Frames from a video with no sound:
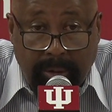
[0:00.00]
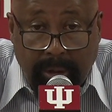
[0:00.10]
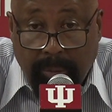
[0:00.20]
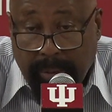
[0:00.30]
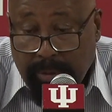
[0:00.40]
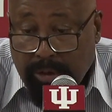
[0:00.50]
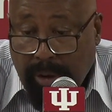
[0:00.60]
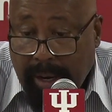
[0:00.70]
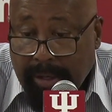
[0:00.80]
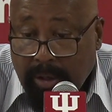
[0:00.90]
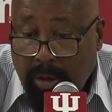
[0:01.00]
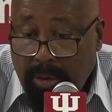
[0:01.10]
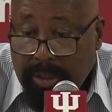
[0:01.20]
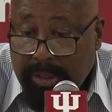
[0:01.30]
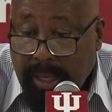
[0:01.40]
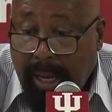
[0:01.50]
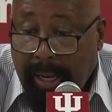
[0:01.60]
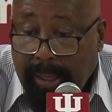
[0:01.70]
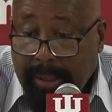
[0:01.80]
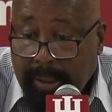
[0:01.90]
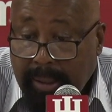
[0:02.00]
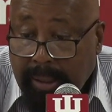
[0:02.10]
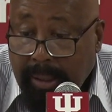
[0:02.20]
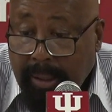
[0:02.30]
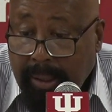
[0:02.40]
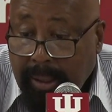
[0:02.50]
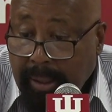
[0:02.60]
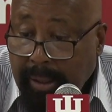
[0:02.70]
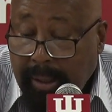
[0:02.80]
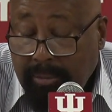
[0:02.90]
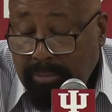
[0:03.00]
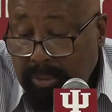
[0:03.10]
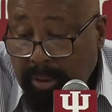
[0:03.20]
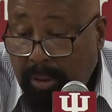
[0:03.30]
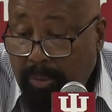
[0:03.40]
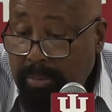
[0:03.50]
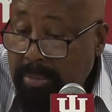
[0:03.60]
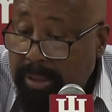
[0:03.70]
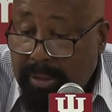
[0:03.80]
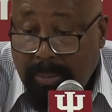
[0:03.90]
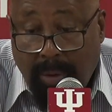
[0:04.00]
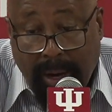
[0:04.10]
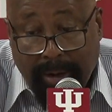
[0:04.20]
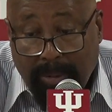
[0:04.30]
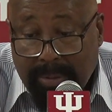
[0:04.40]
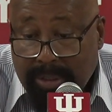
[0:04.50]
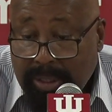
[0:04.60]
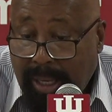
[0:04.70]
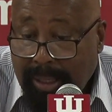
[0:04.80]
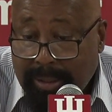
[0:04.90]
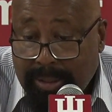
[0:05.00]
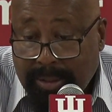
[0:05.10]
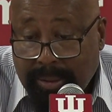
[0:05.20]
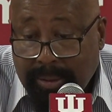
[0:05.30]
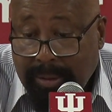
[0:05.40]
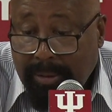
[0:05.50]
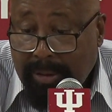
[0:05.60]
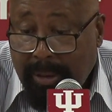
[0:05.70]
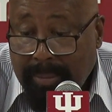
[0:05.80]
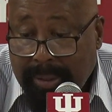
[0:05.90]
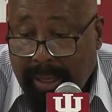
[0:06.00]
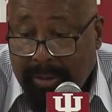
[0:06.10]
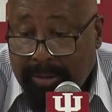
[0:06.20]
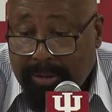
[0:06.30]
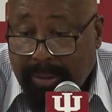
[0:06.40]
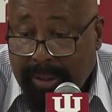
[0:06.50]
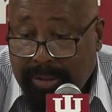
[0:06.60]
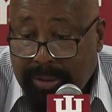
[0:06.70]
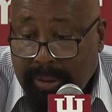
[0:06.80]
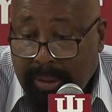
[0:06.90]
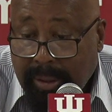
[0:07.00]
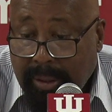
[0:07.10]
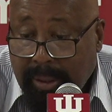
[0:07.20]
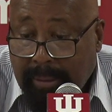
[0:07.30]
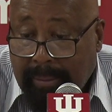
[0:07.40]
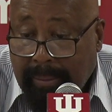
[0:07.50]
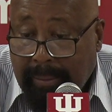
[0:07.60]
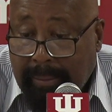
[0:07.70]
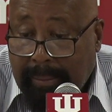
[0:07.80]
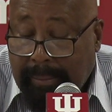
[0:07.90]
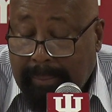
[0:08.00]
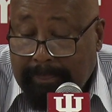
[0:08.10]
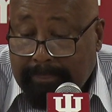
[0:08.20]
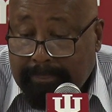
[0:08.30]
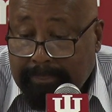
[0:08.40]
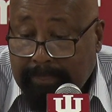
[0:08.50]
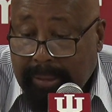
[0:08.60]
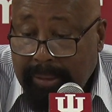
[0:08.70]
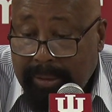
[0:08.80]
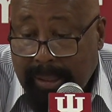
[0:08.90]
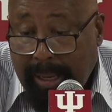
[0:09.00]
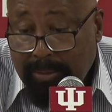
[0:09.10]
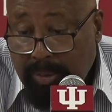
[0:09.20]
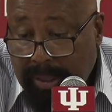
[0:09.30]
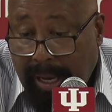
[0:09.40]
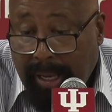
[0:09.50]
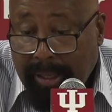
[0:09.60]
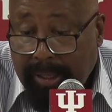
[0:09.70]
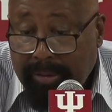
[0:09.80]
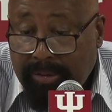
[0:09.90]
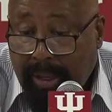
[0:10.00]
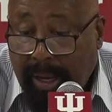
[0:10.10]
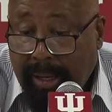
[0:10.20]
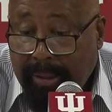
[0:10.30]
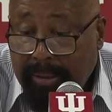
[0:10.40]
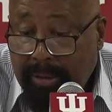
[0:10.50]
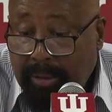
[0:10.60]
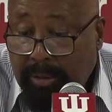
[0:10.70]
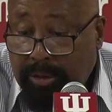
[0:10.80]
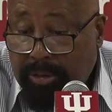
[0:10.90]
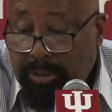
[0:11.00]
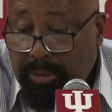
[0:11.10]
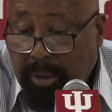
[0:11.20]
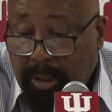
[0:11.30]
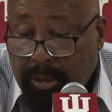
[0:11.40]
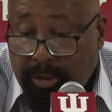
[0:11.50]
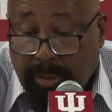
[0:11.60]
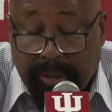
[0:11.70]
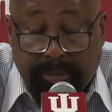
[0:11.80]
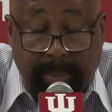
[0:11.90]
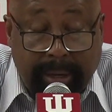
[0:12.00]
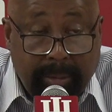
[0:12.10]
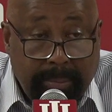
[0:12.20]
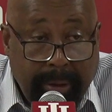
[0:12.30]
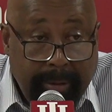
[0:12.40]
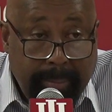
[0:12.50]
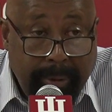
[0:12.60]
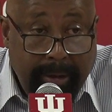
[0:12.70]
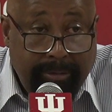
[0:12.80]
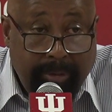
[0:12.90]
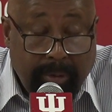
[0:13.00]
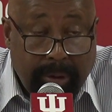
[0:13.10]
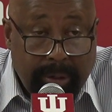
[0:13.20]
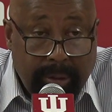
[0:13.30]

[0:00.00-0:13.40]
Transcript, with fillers: You know, we were trying to go inside and, you know, we missed some wide open shots, you know, coming down the stretch. Um, and the times we got it inside, you know, Trayce made him play, pay for it.